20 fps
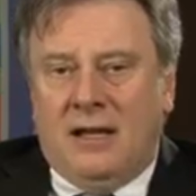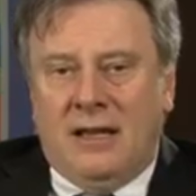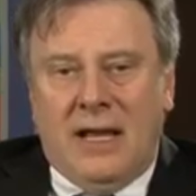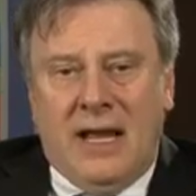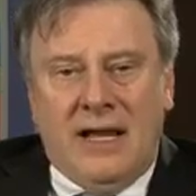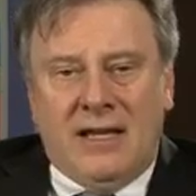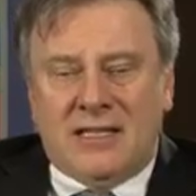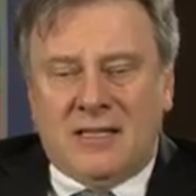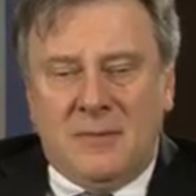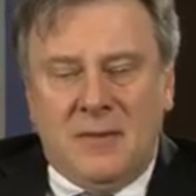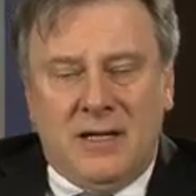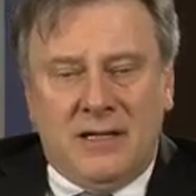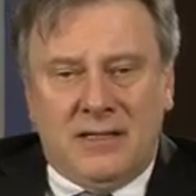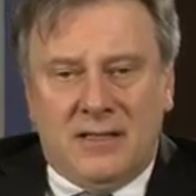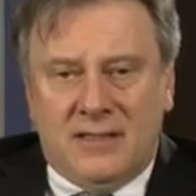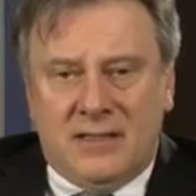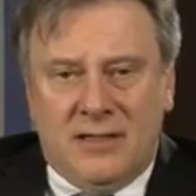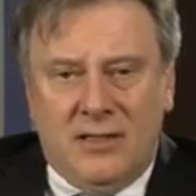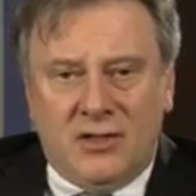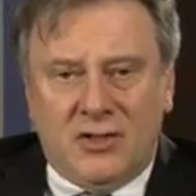last-minute
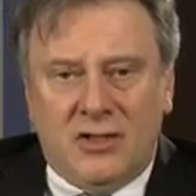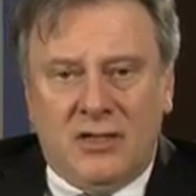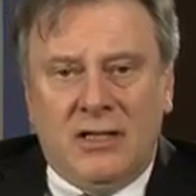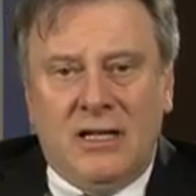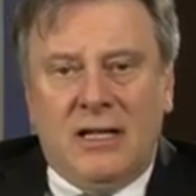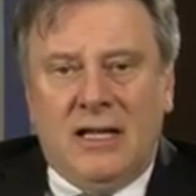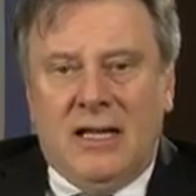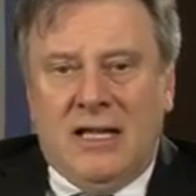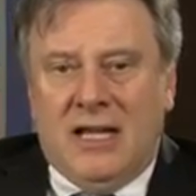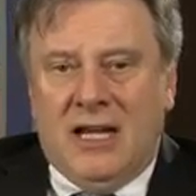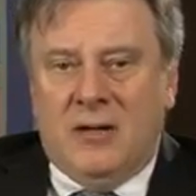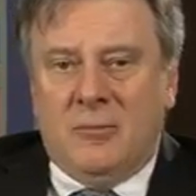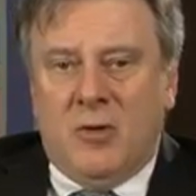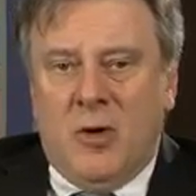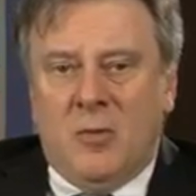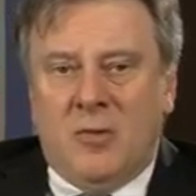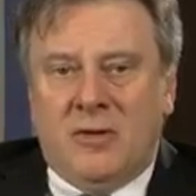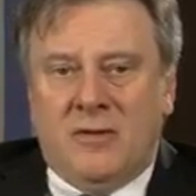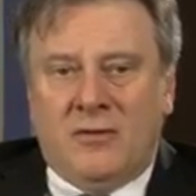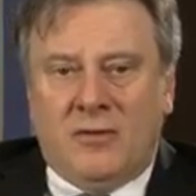decision in a
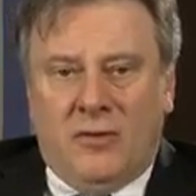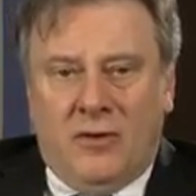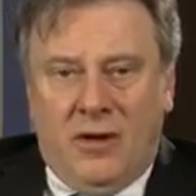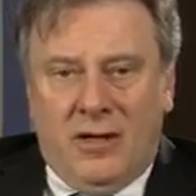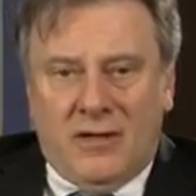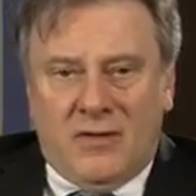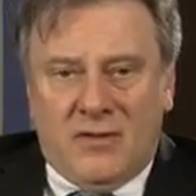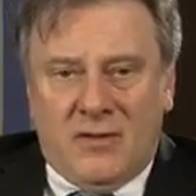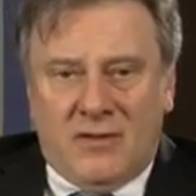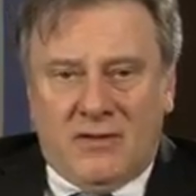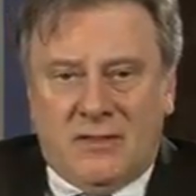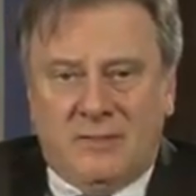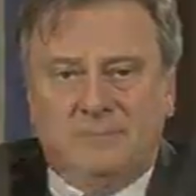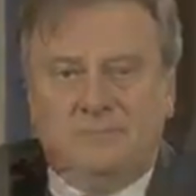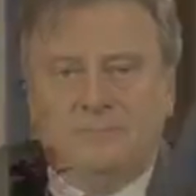moment of crisis.